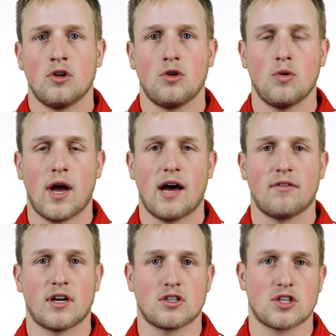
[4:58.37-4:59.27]
you have
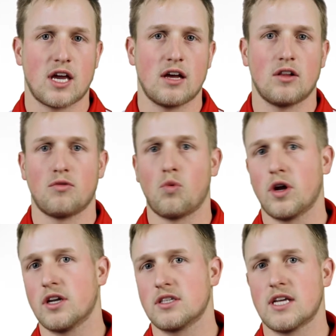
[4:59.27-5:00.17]
on a scale of
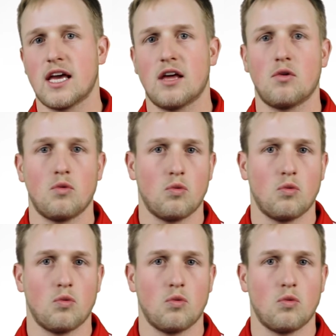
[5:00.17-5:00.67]
1 to 10,